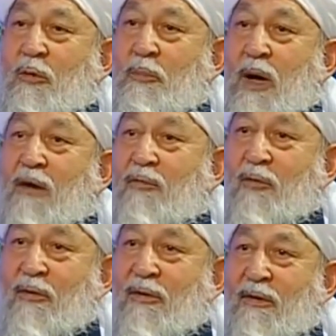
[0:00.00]
are
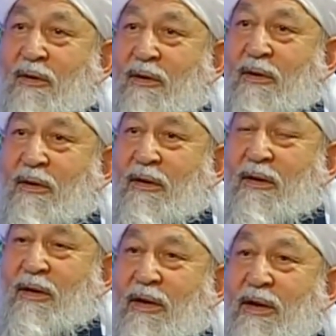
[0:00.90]
powerful
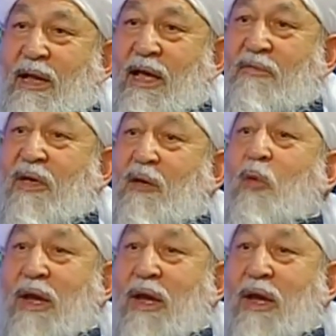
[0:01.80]
and heavy in